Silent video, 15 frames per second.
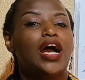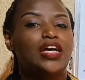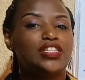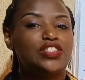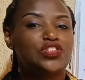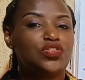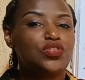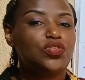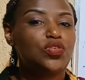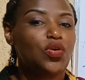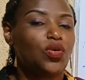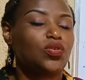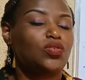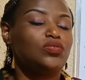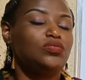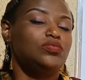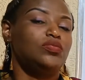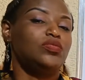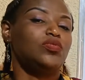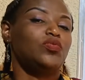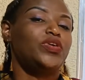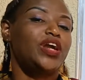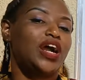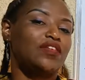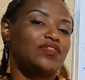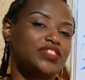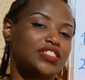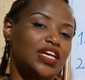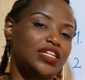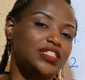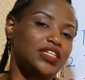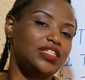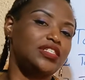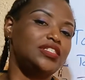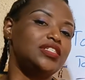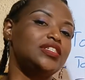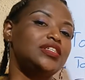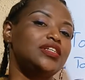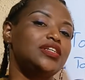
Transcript: As you know, we have started